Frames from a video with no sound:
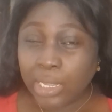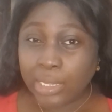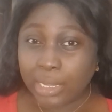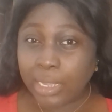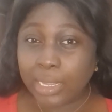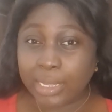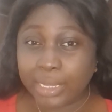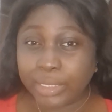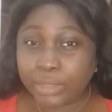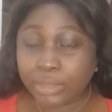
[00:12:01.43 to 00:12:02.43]
Yeah,
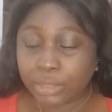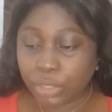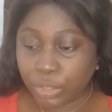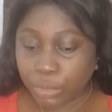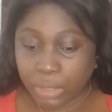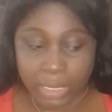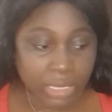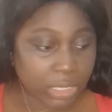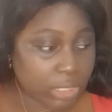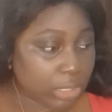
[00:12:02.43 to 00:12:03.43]
in the
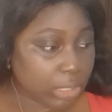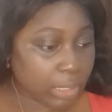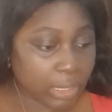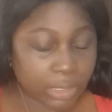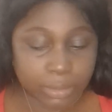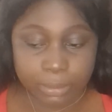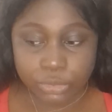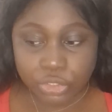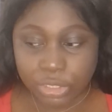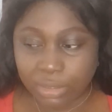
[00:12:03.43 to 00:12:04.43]
UK.
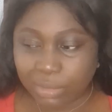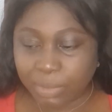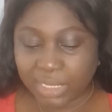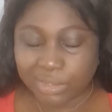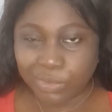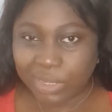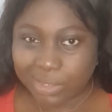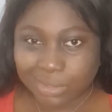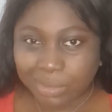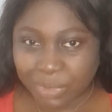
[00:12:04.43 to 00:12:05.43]
She got back. So we
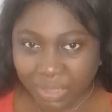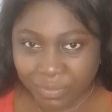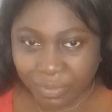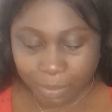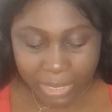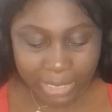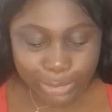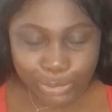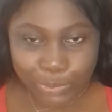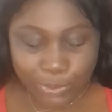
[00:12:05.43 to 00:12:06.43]
got some gift from her.
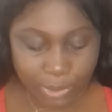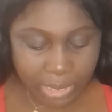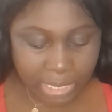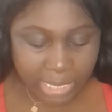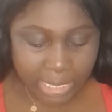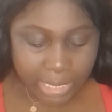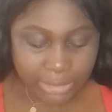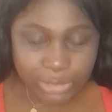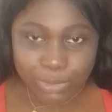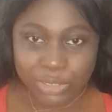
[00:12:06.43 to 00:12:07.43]
So I
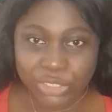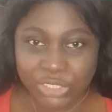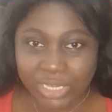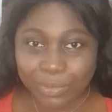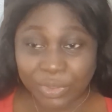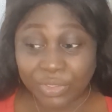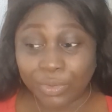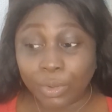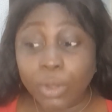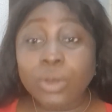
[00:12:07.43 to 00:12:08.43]
just want to share with
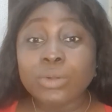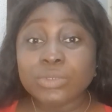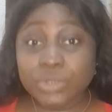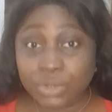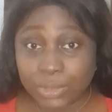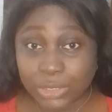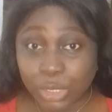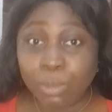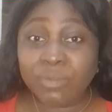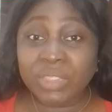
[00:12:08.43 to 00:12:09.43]
you. Although
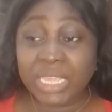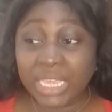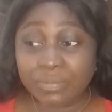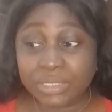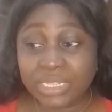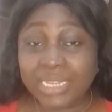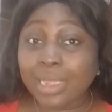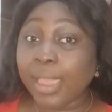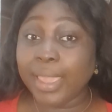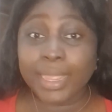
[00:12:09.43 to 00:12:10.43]
some of the gifts that
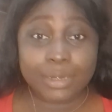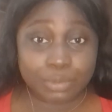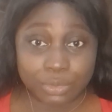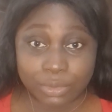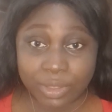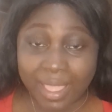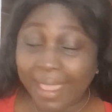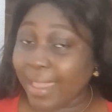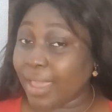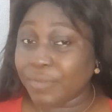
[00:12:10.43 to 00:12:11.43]
are edible, I
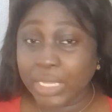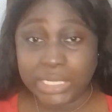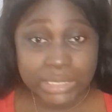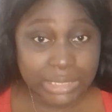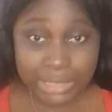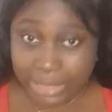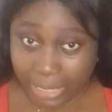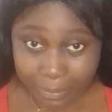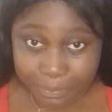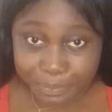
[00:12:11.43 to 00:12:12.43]
have eaten them.